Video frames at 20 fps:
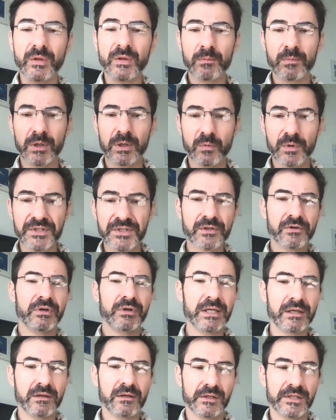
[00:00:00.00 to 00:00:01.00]
but what's
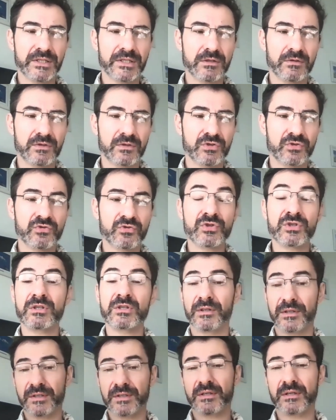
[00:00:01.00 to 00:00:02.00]
critical is to
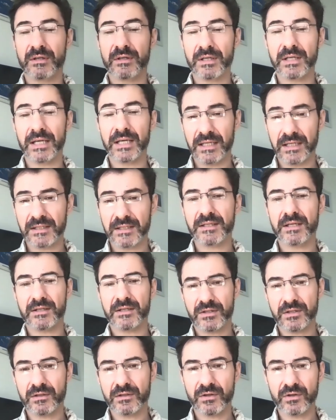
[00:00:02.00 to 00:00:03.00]
start getting
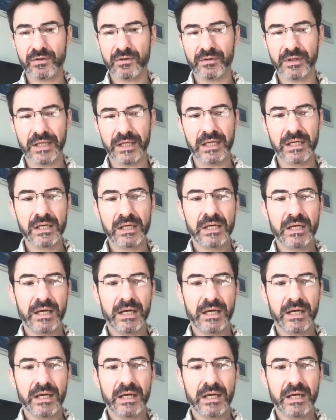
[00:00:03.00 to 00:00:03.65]
tested early.